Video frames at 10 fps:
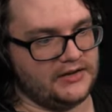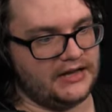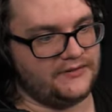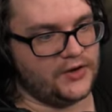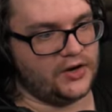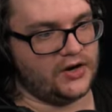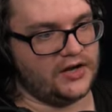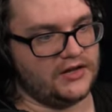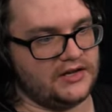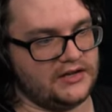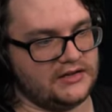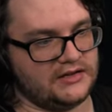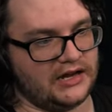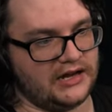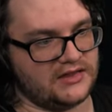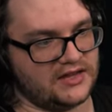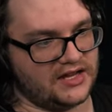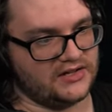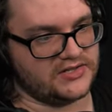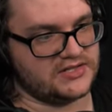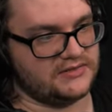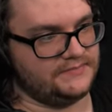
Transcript: if you're on anything else.